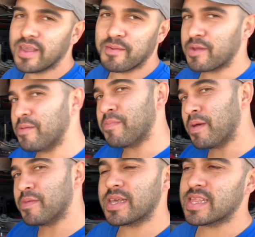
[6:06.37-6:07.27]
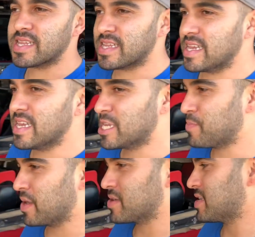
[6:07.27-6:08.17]
gonna be able to get this East
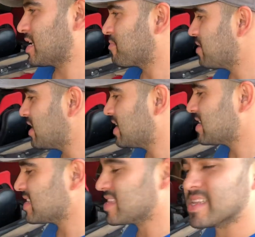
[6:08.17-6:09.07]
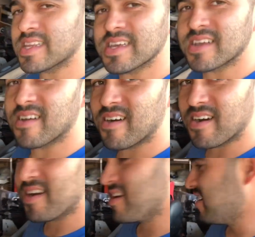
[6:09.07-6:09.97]
Bear Sigma into this
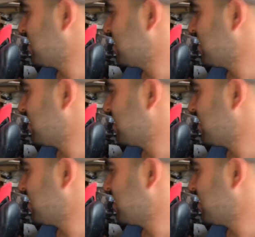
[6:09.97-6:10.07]
car,